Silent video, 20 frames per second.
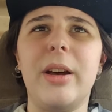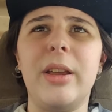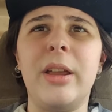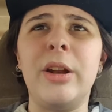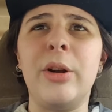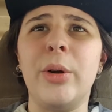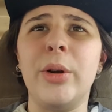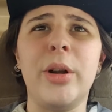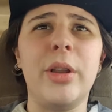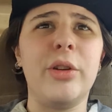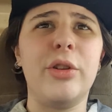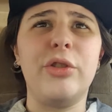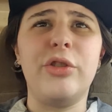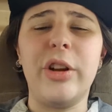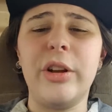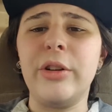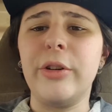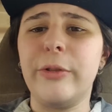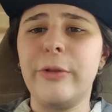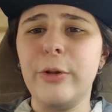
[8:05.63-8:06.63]
you know, another
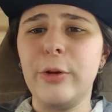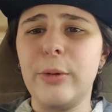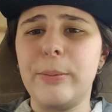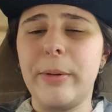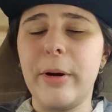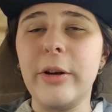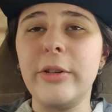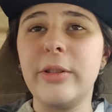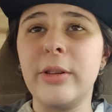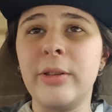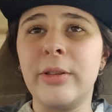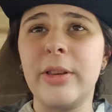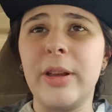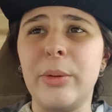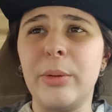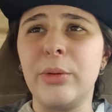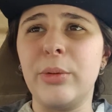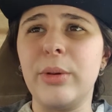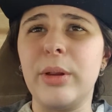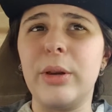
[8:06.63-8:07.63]
gender fluid person, so
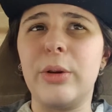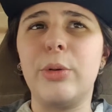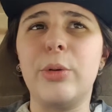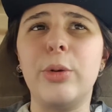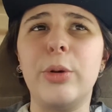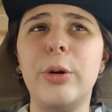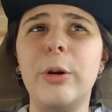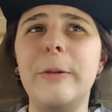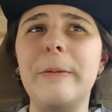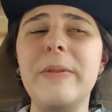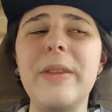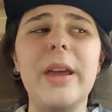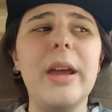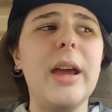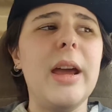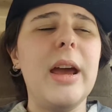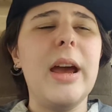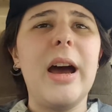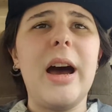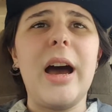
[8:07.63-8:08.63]
that was really cool.
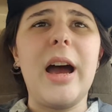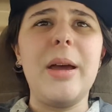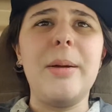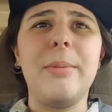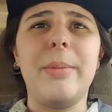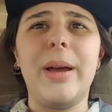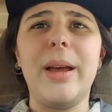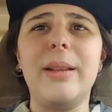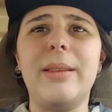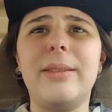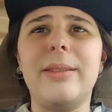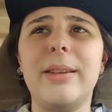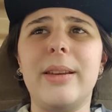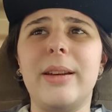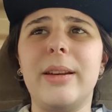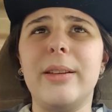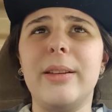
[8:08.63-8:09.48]
I met